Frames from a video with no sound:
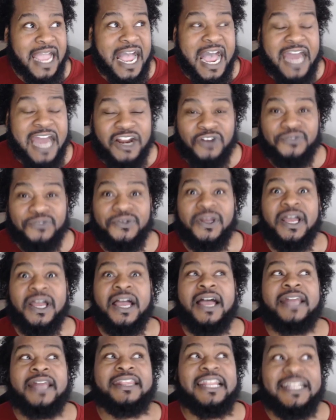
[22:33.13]
out of
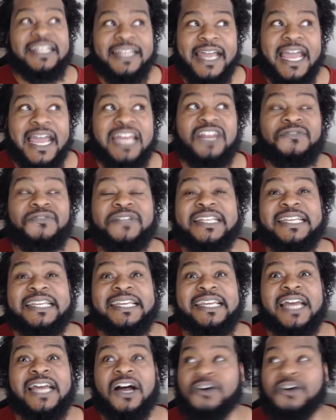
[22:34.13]
the land of the